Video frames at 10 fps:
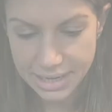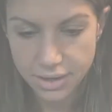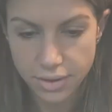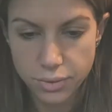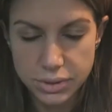Ali
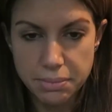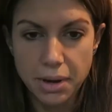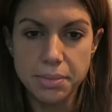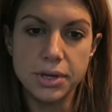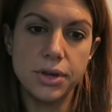and I thought it
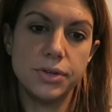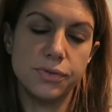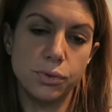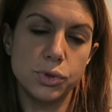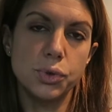might be
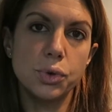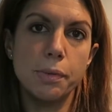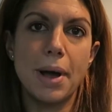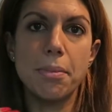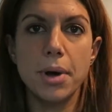useful to
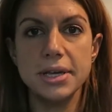talk about